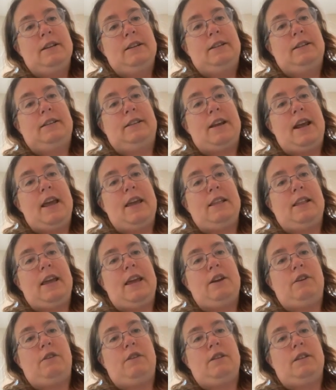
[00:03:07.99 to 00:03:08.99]
State
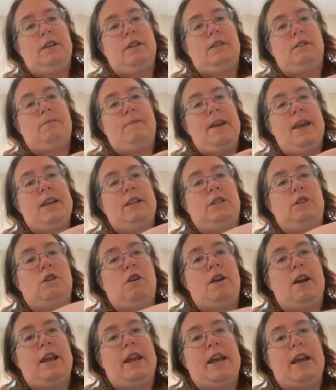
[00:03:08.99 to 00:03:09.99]
later this week,
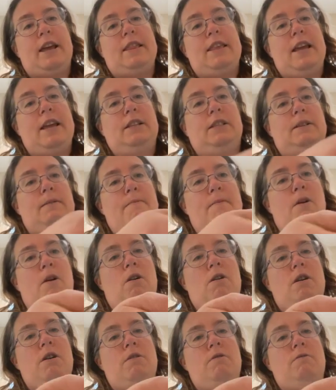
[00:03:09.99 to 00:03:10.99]
starting I think
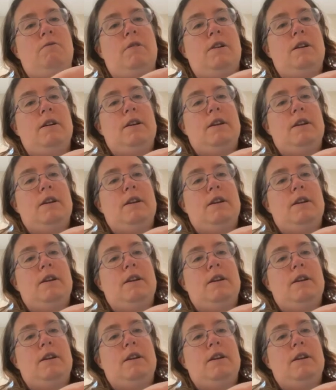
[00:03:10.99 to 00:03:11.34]
tomorrow.